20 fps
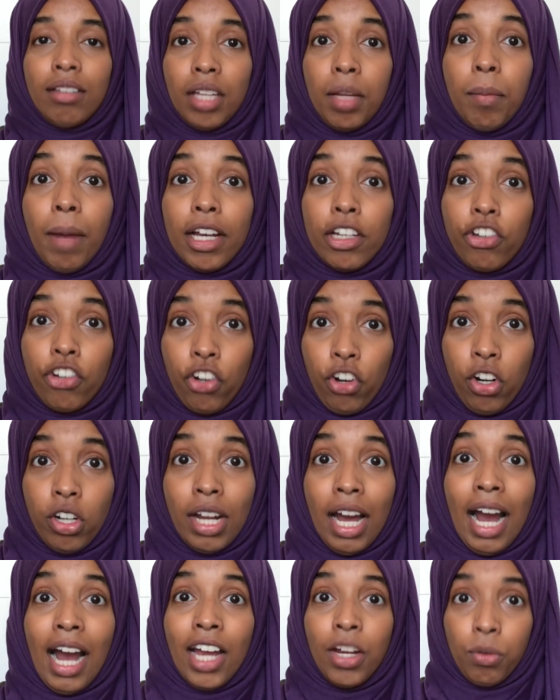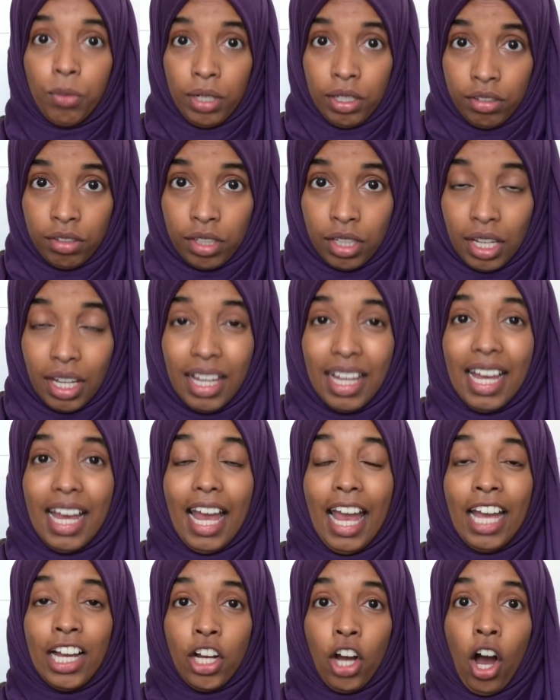might turn high risk
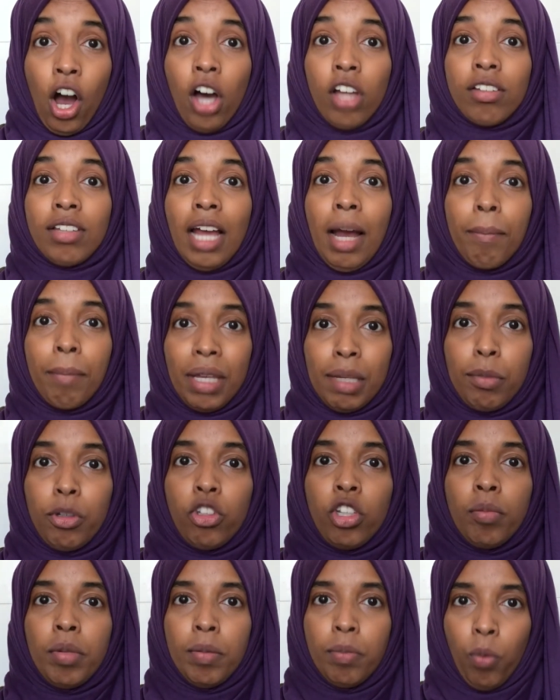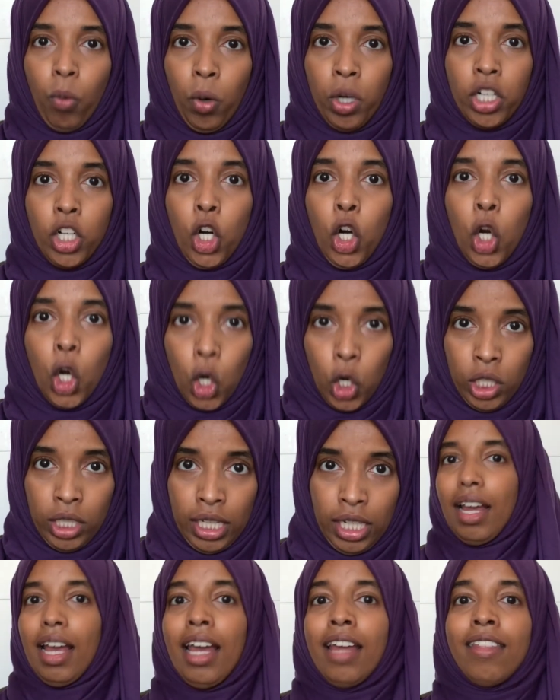and cause that baby to be born
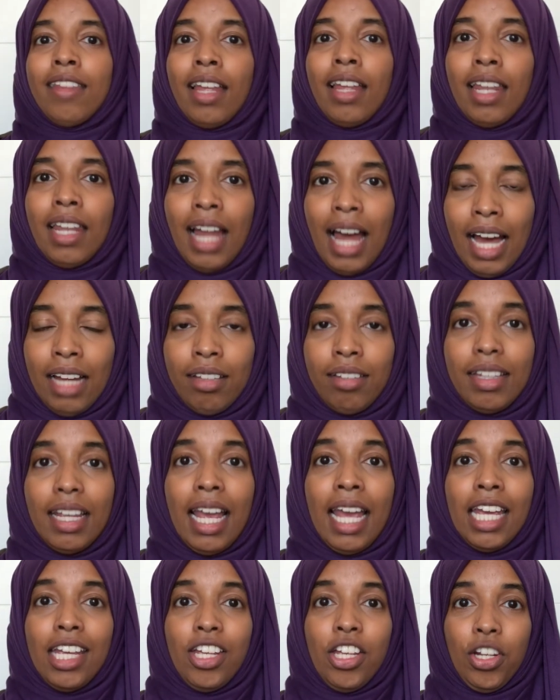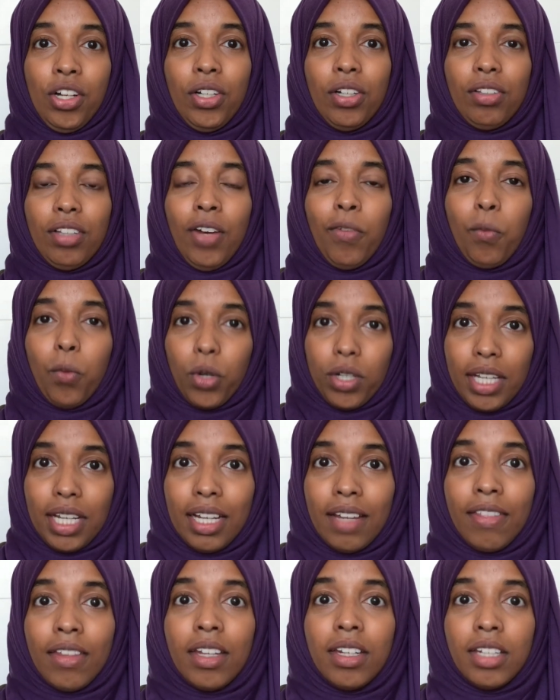early. In the last 8 years of working
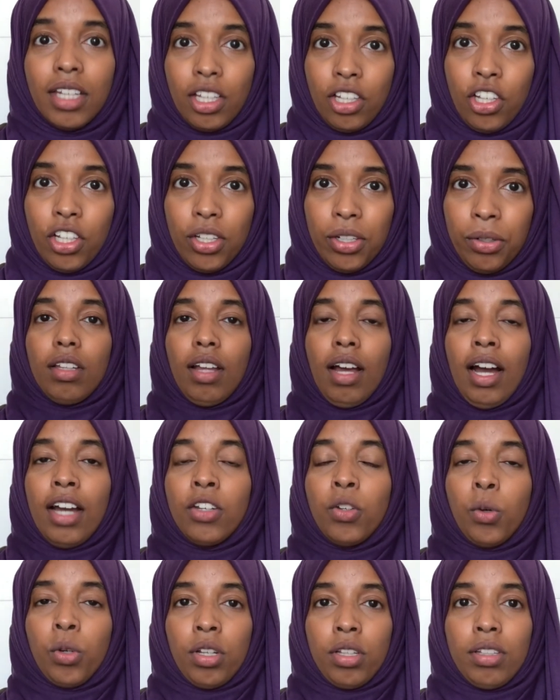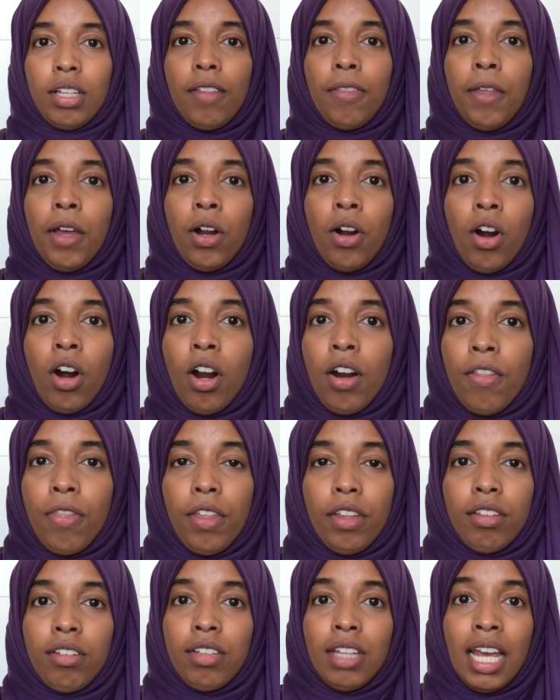in the NICU, I noticed that there are
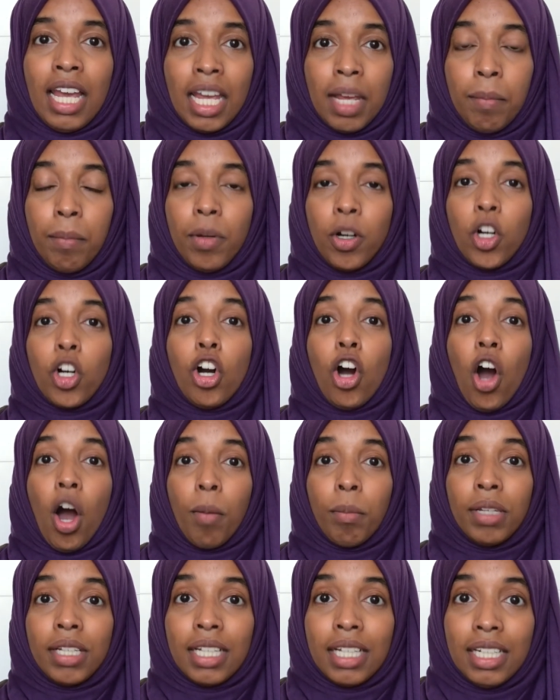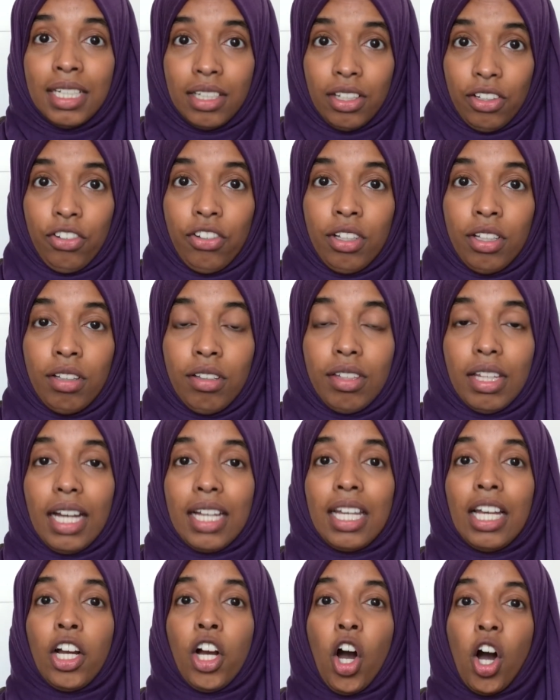the same common conditions that
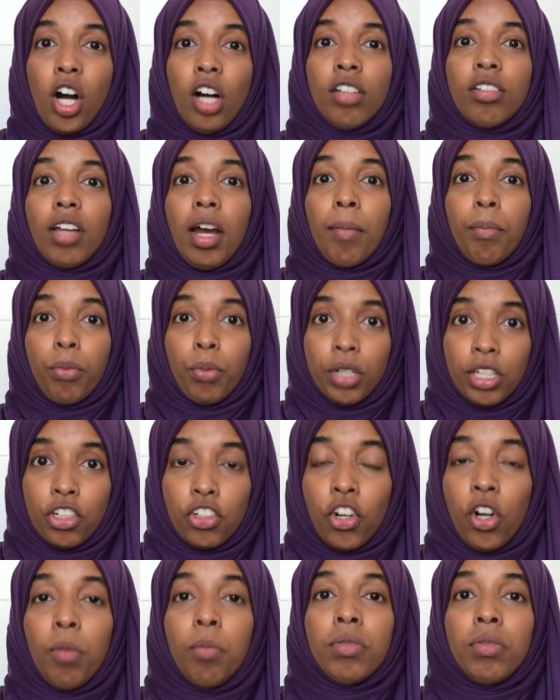can cause a preterm